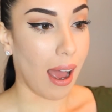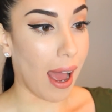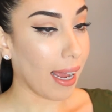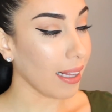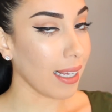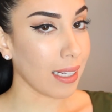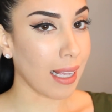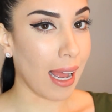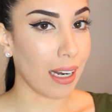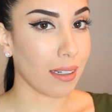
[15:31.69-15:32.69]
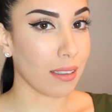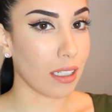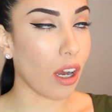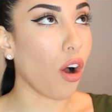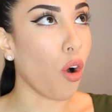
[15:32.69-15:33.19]
I think that
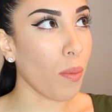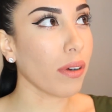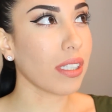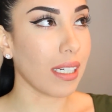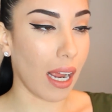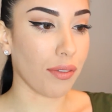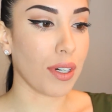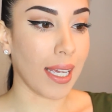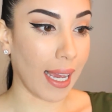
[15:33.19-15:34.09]
almost in every